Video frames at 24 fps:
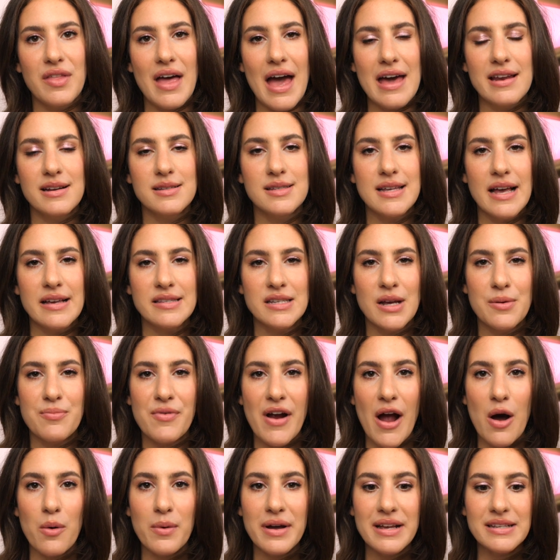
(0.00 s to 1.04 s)
the Anastasia
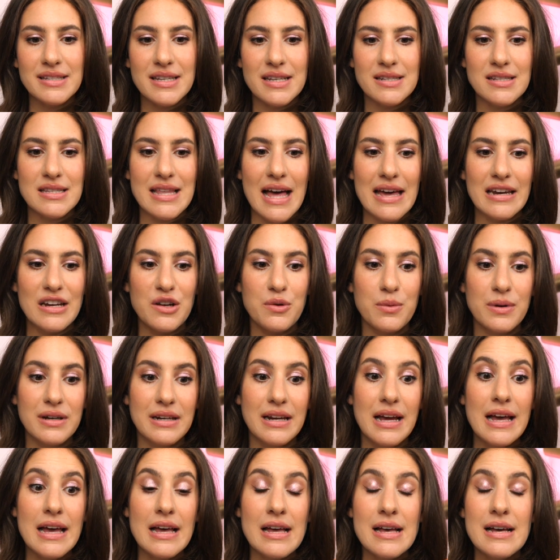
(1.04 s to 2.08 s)
Brow Wiz is that it
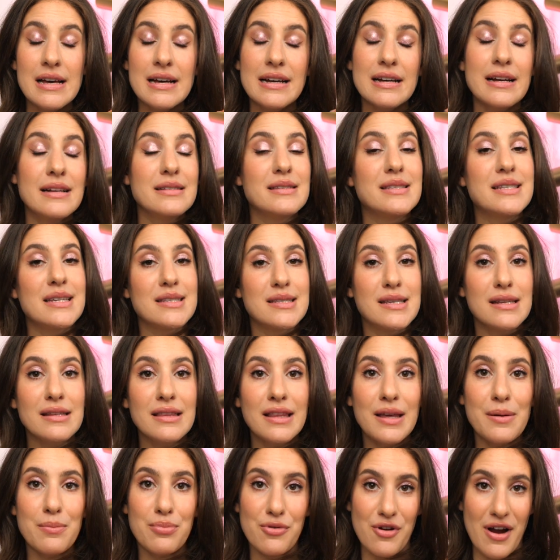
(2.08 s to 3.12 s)
would
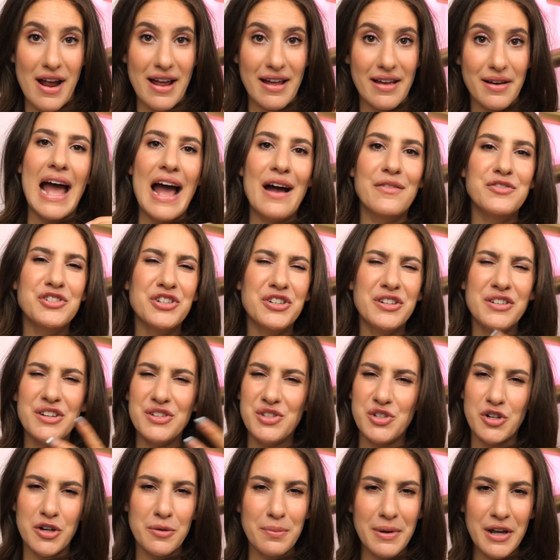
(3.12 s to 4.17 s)
consistently break. After a
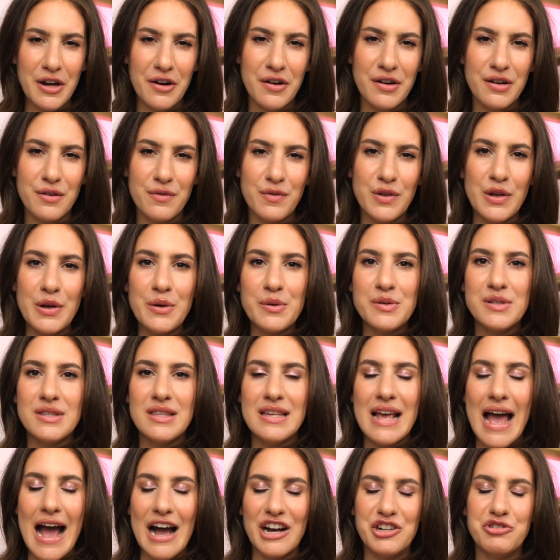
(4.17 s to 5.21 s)
certain period of use,
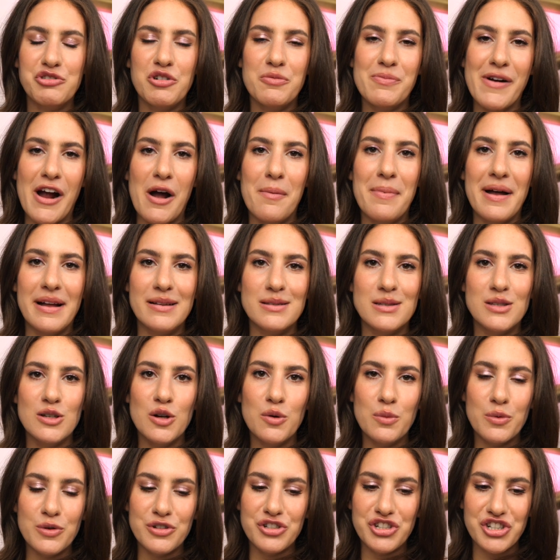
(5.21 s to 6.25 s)
the actual brow
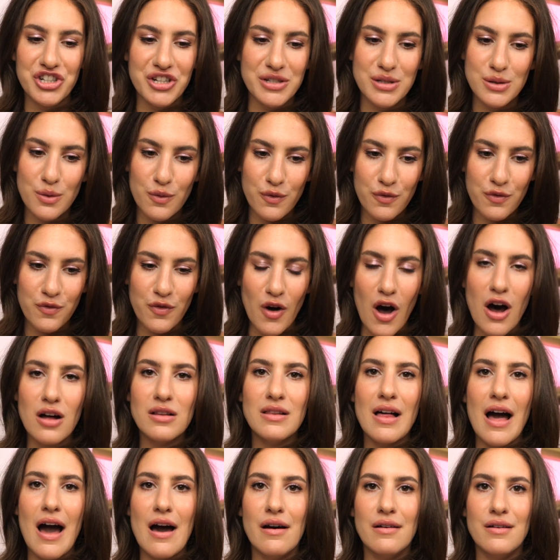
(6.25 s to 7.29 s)
pencil would just
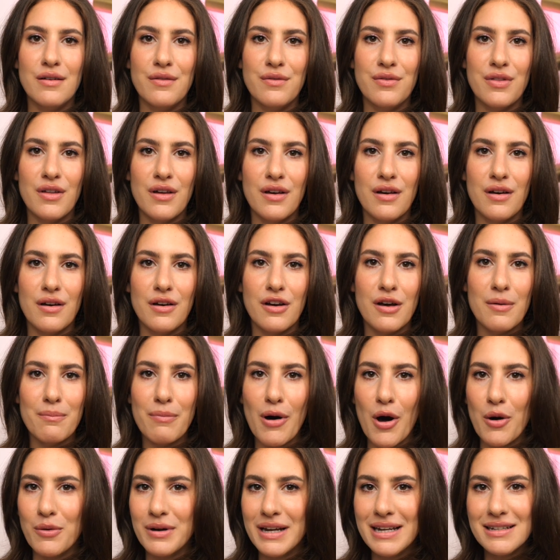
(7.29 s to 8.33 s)
fall out of the
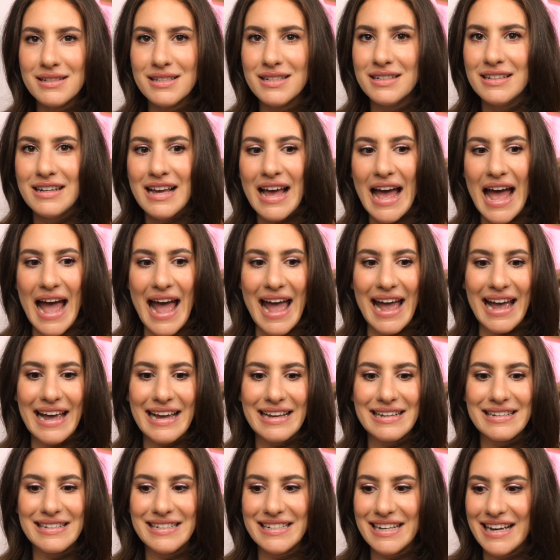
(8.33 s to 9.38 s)
component
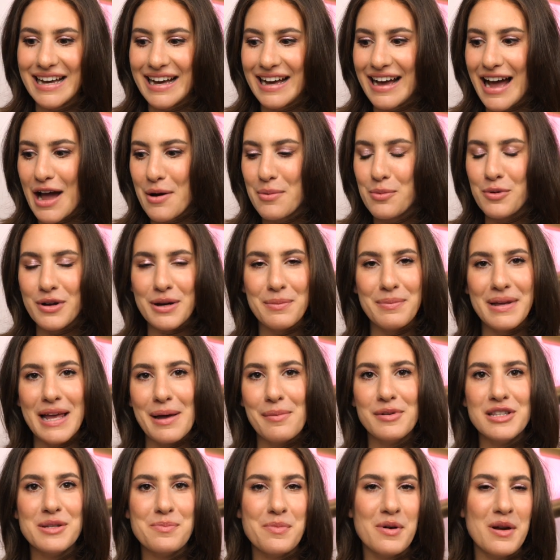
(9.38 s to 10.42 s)
and uh, I wouldn't be
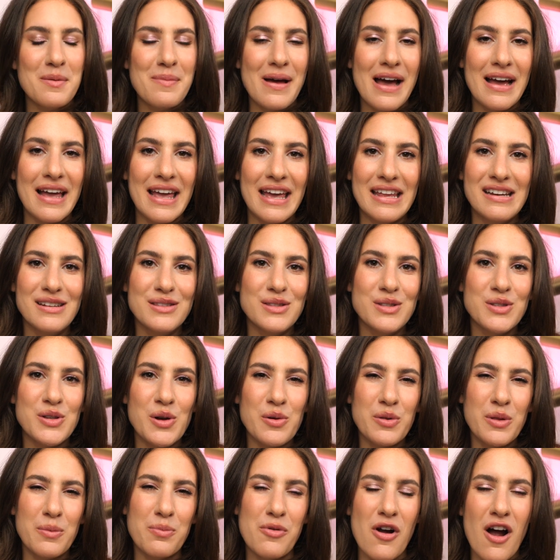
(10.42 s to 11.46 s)
able to put it back in, and
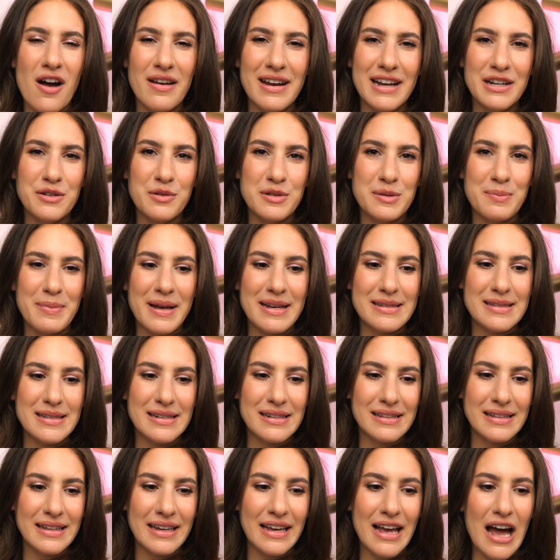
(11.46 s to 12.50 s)
so the product was
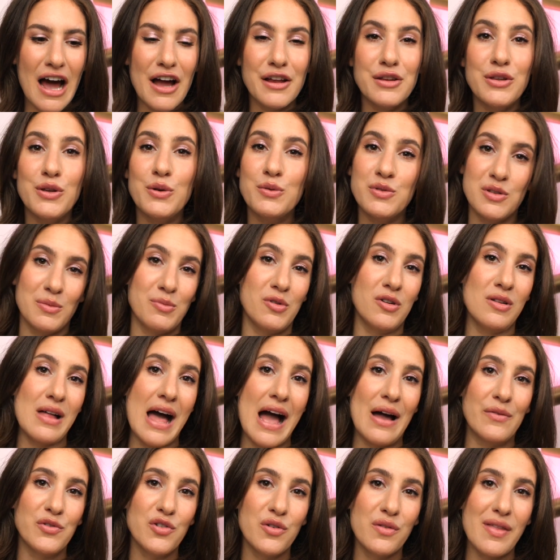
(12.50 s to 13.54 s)
basically unusable
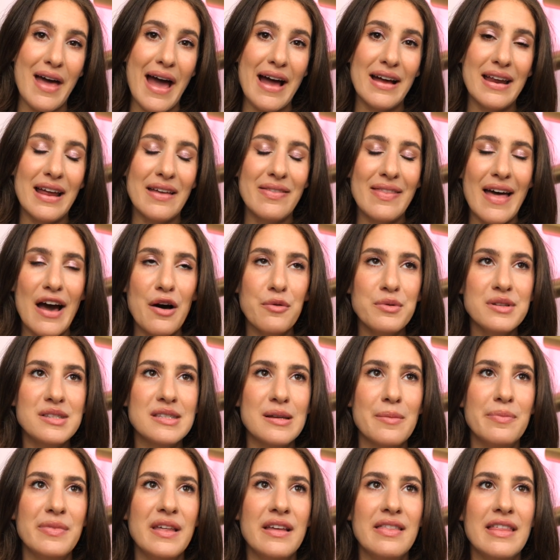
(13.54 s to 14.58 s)
after that. And that was
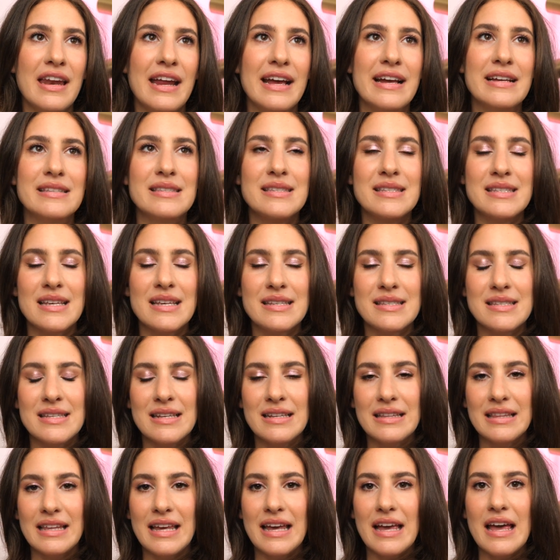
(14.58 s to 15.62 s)
something that I
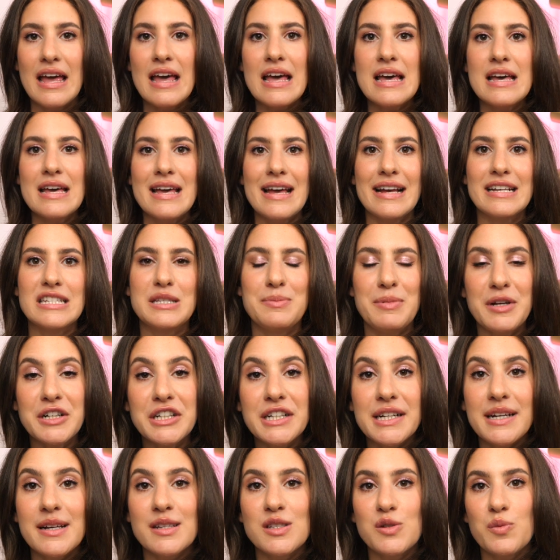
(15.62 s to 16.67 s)
consistently
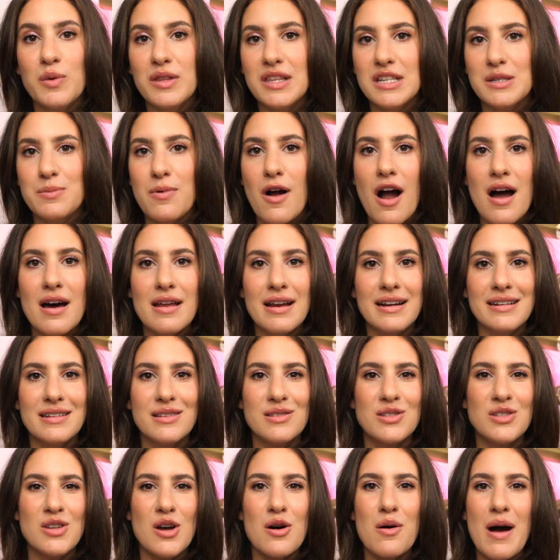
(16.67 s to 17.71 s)
experienced with this product,
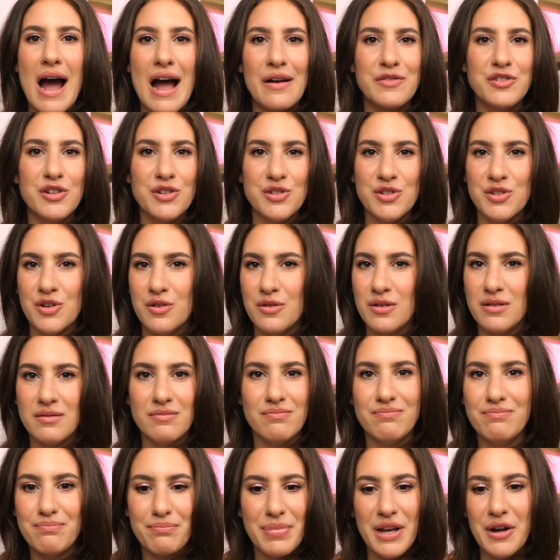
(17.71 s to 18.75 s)
and so after a certain
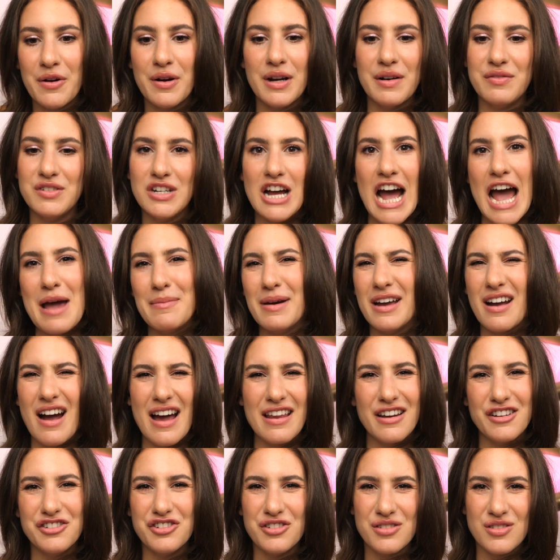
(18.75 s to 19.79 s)
period of time, I
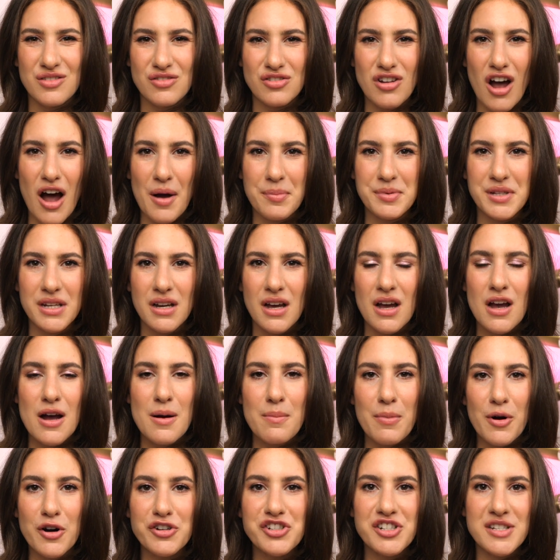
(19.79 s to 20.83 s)
kind of just stopped
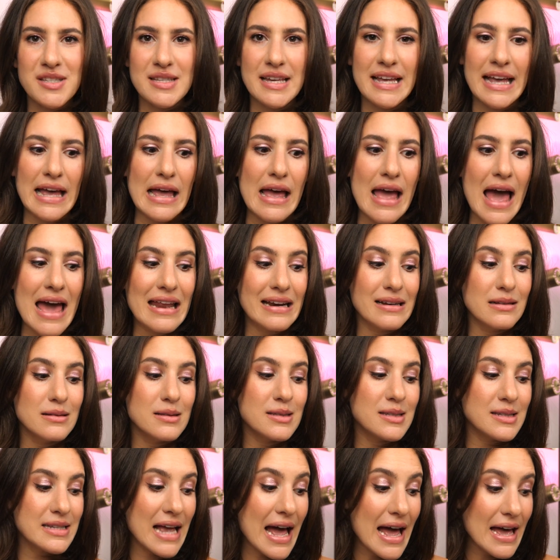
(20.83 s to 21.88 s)
purchasing it, and
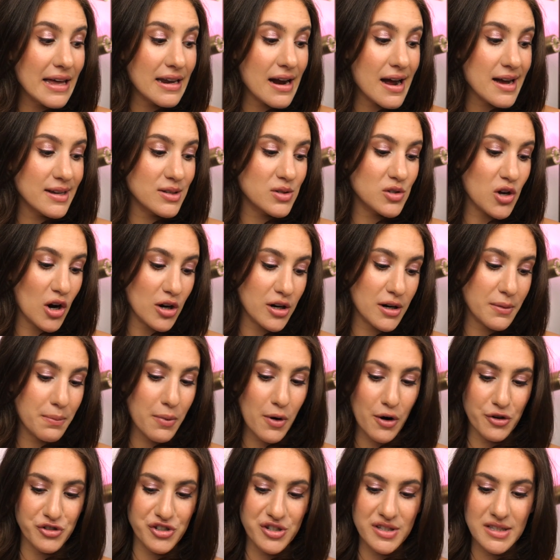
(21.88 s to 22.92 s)
instead I started
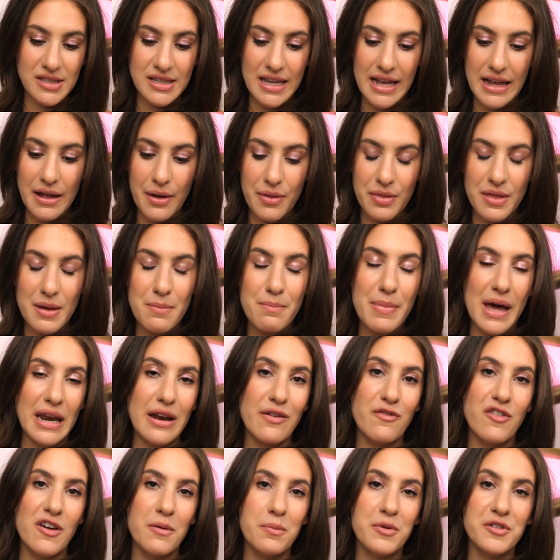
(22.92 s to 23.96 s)
purchasing the
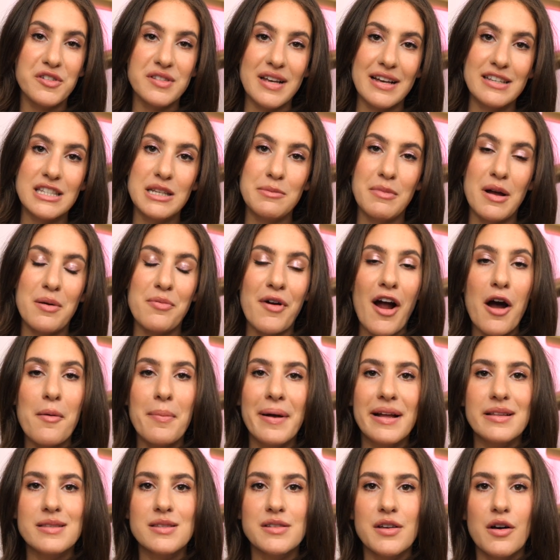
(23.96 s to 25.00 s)
Benefit Precisely My Brow
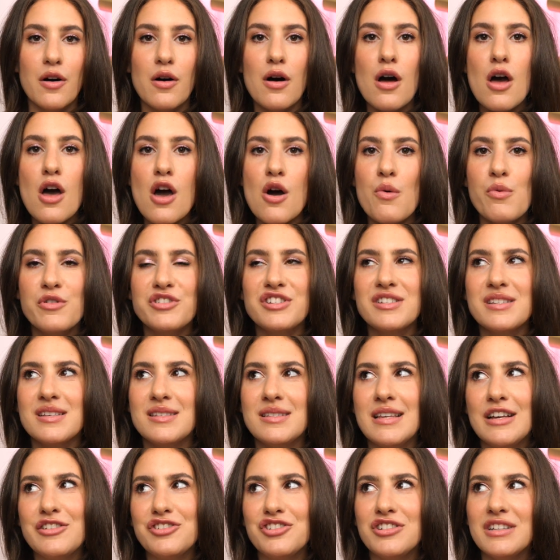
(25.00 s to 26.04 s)
Pencil, which is
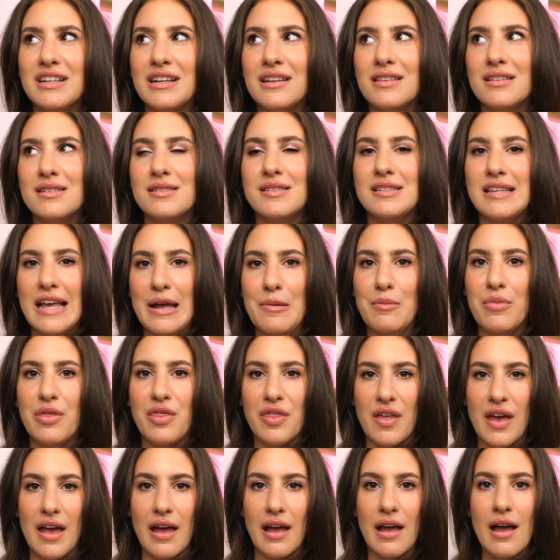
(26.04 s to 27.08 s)
essentially the same
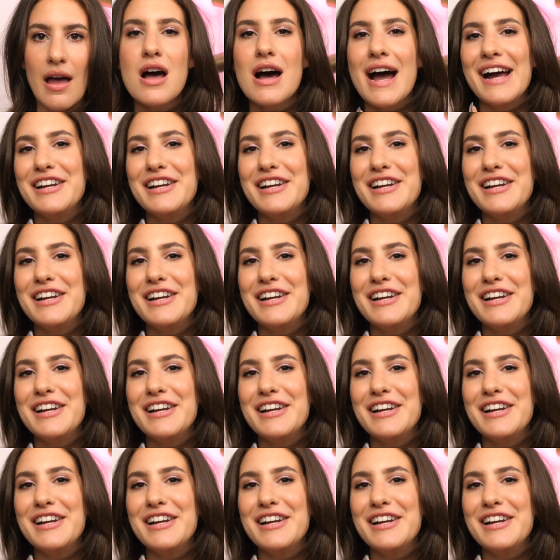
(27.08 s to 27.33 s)
thing.